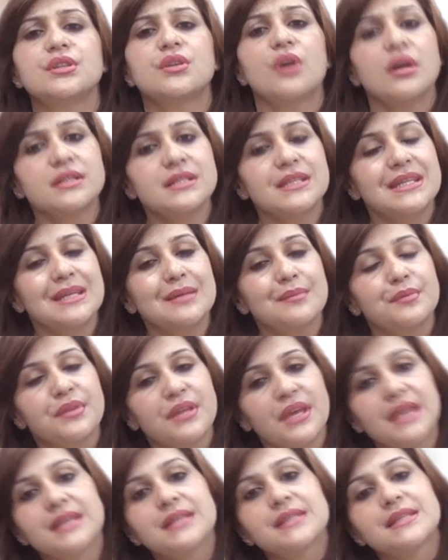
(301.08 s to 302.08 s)
not keep
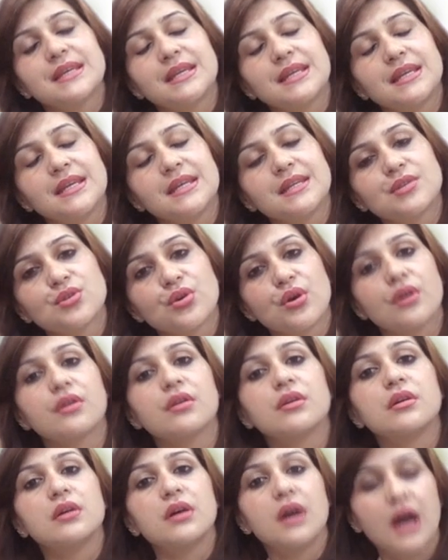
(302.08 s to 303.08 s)
things in his or
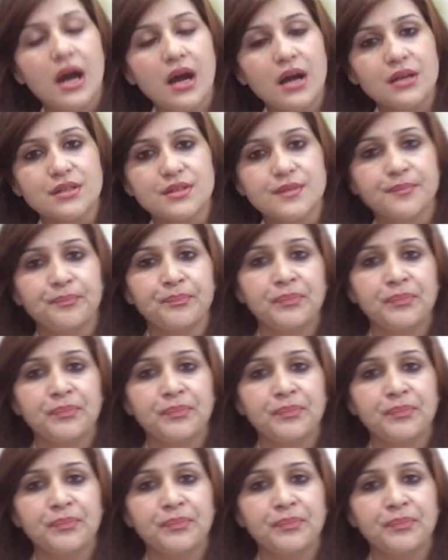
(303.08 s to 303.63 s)
her heart.